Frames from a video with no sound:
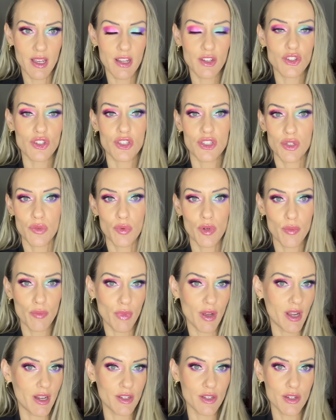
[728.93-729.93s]
and just a
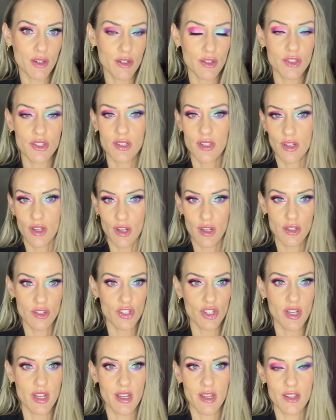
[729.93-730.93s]
reminder to not
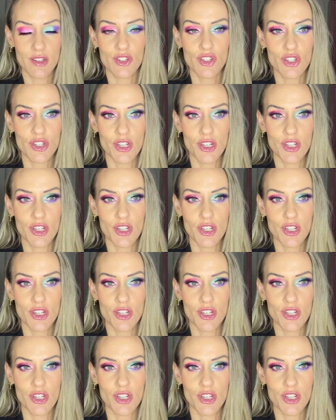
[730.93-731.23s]
judge,